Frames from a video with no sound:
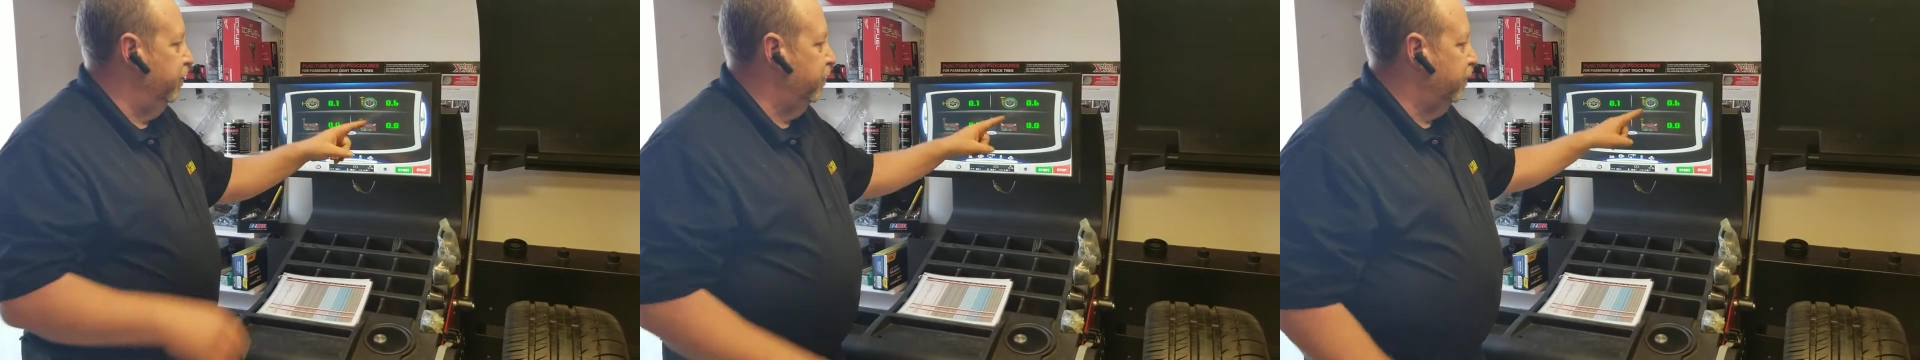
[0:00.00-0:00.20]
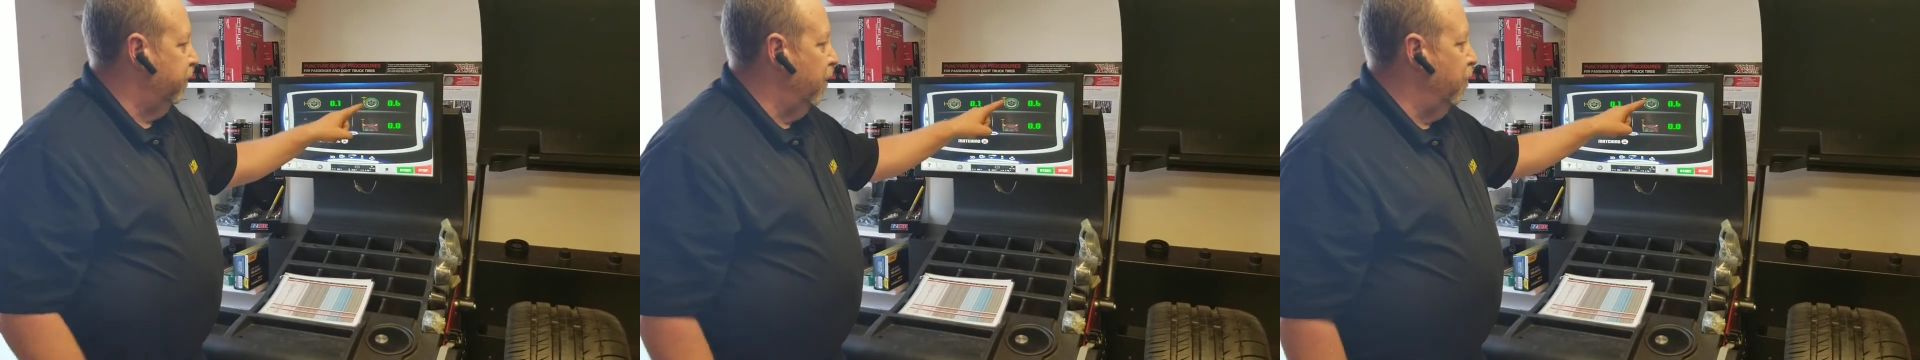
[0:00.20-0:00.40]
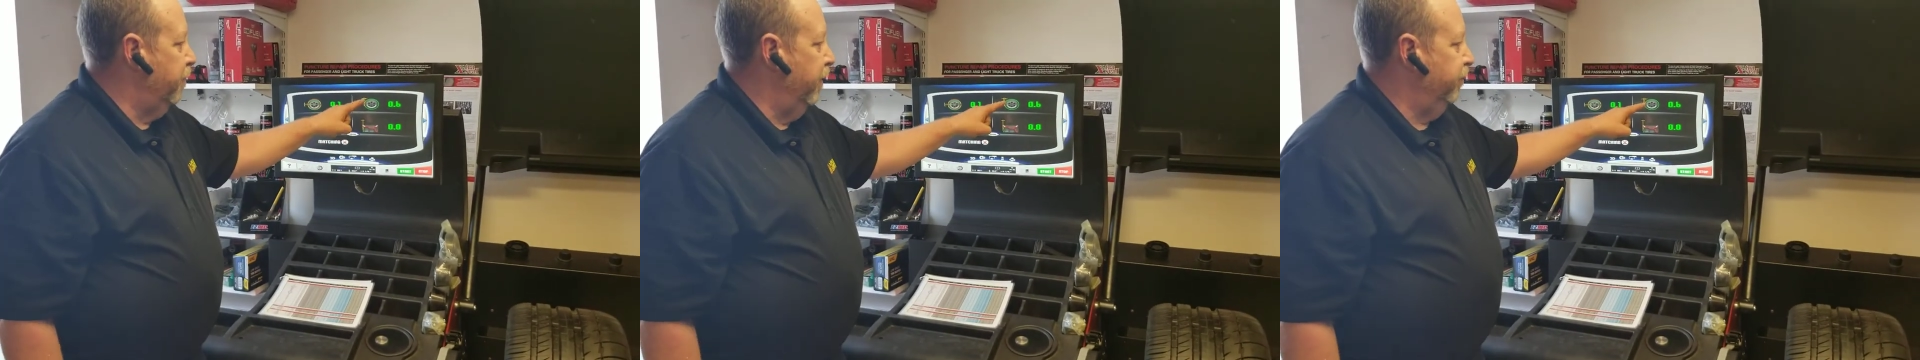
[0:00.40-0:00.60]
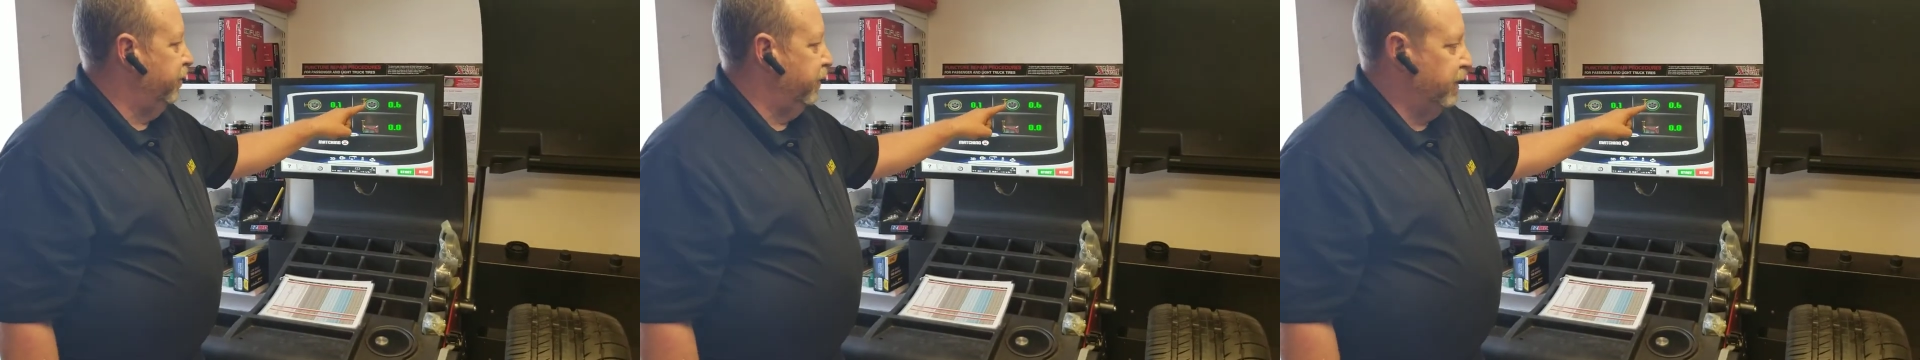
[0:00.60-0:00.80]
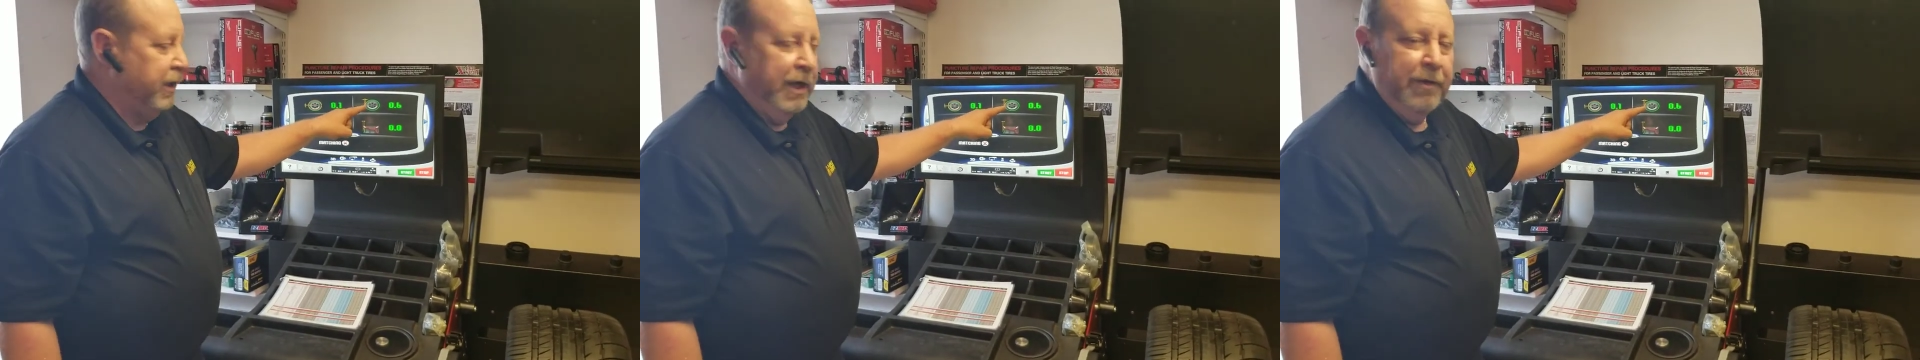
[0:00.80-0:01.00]
and slope them
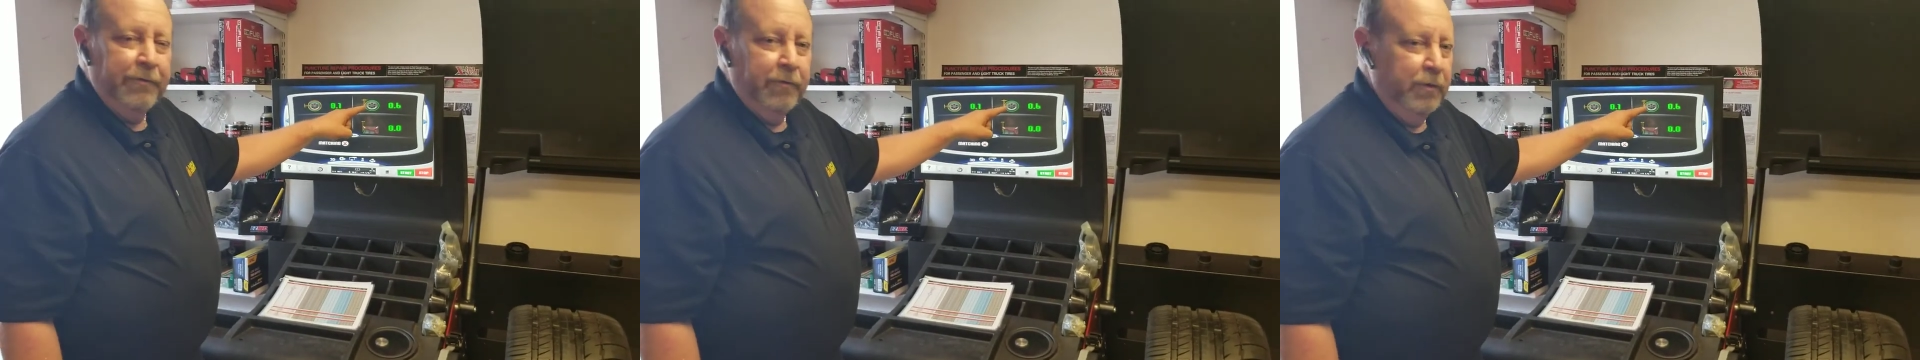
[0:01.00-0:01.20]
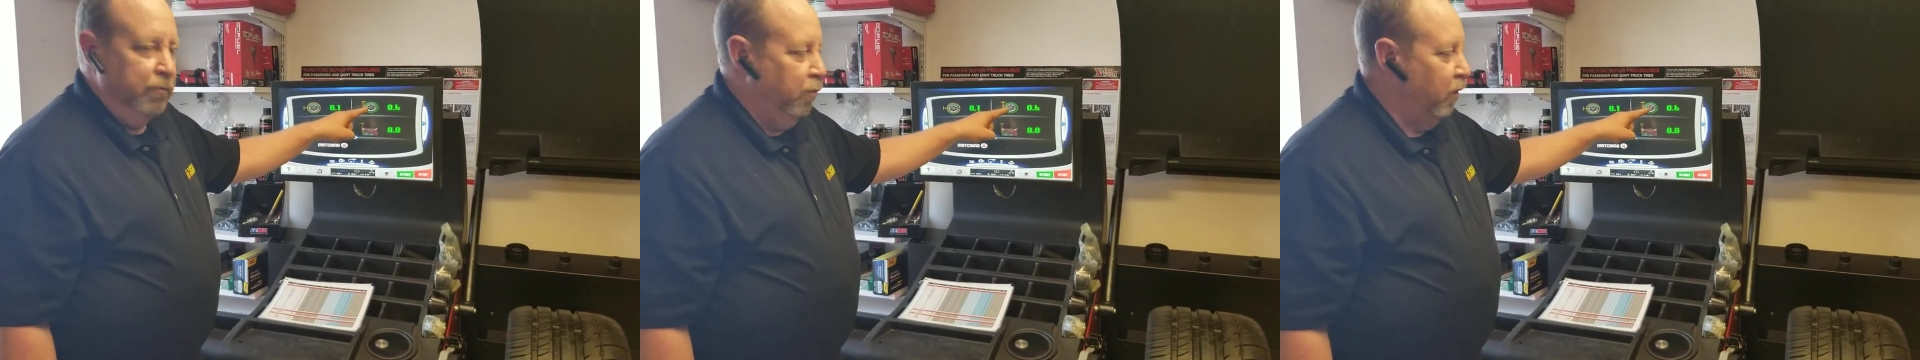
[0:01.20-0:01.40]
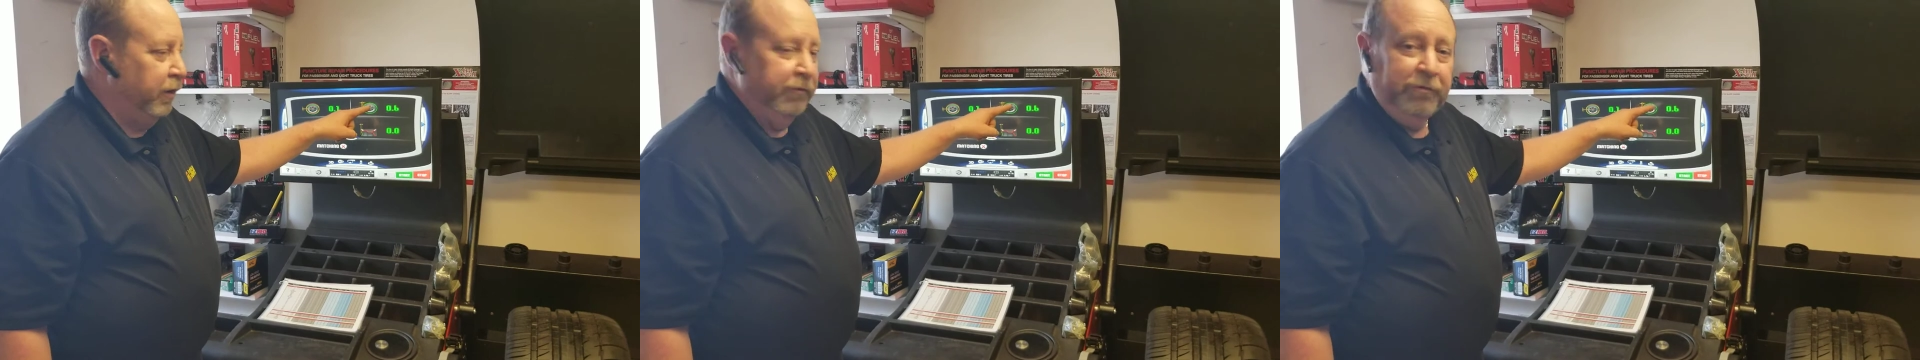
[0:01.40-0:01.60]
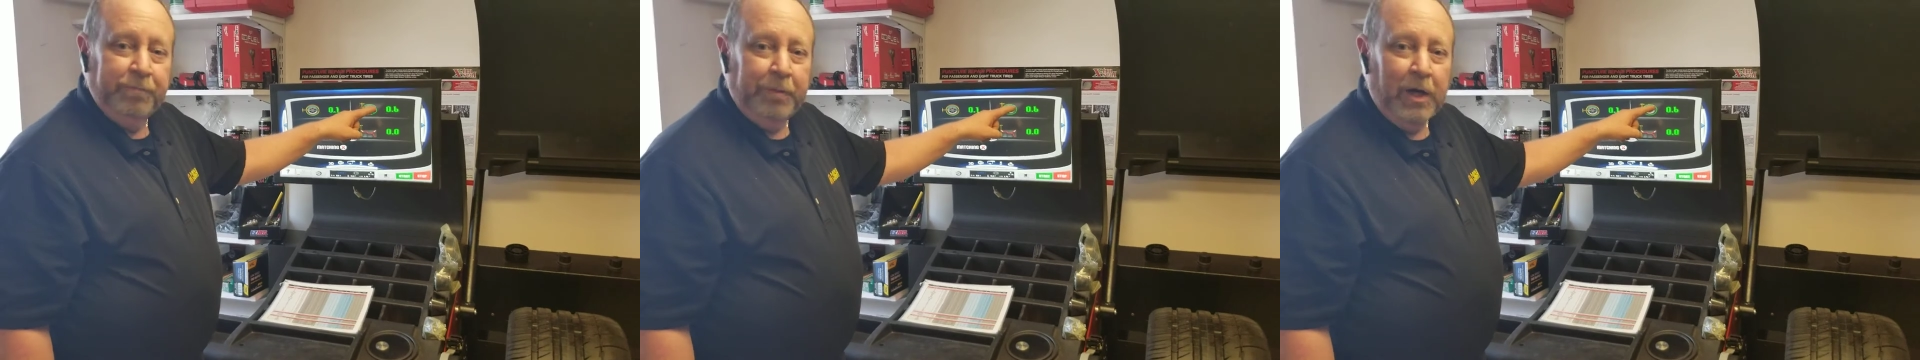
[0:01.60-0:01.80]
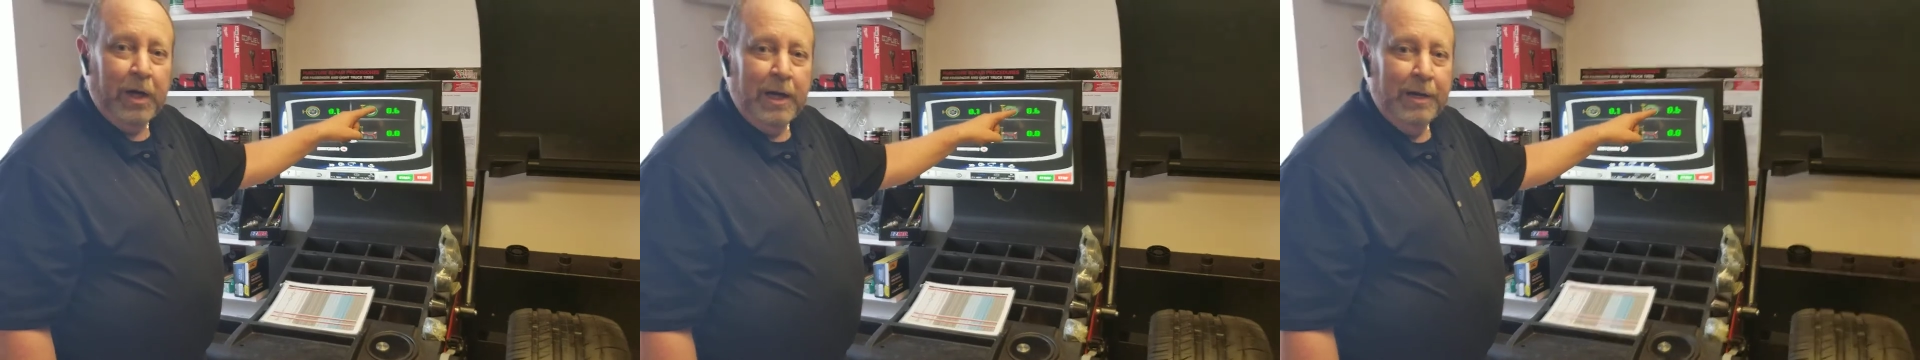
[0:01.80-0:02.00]
together in one
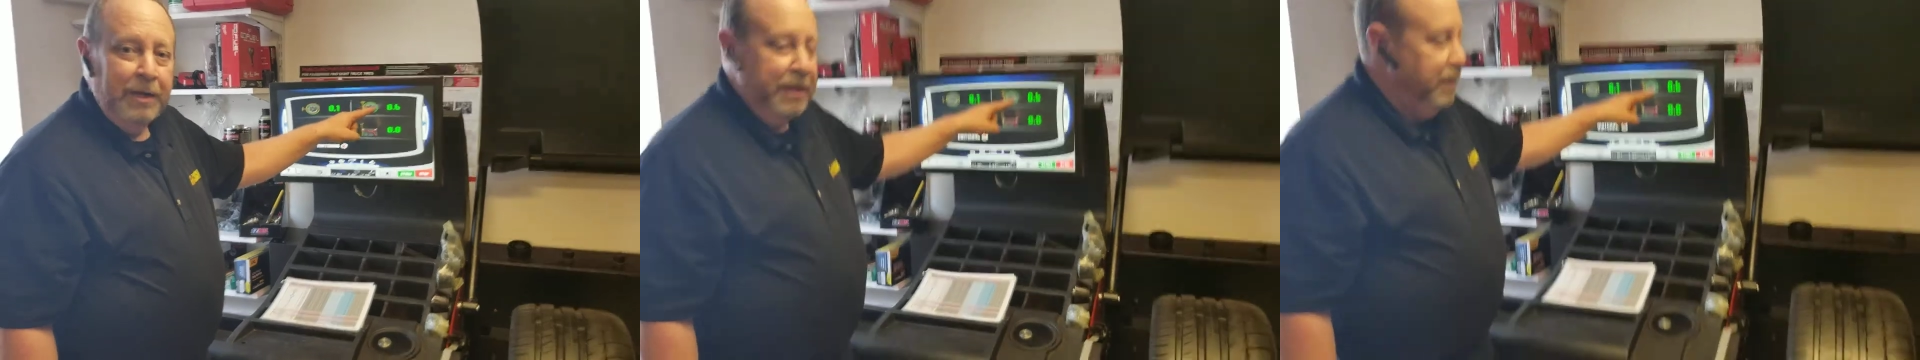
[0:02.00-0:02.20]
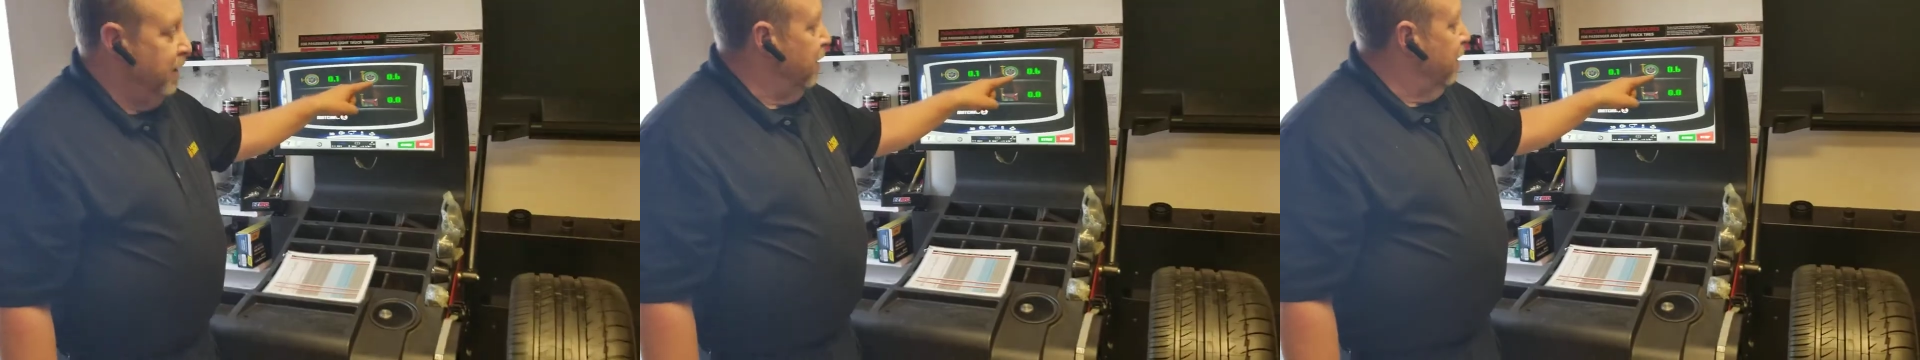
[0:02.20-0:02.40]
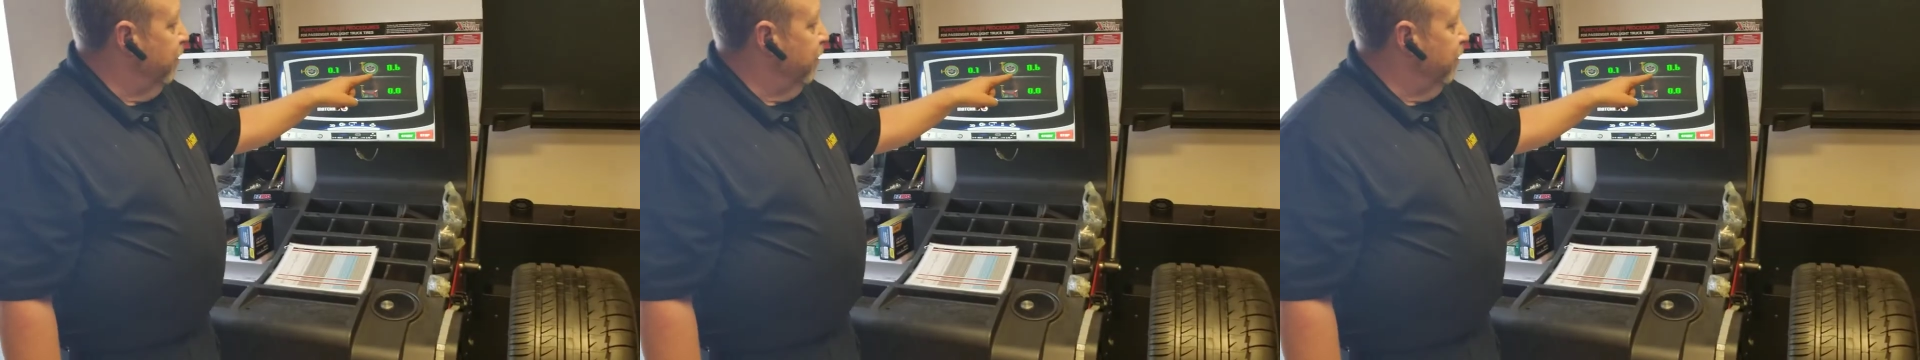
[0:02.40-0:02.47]
spot,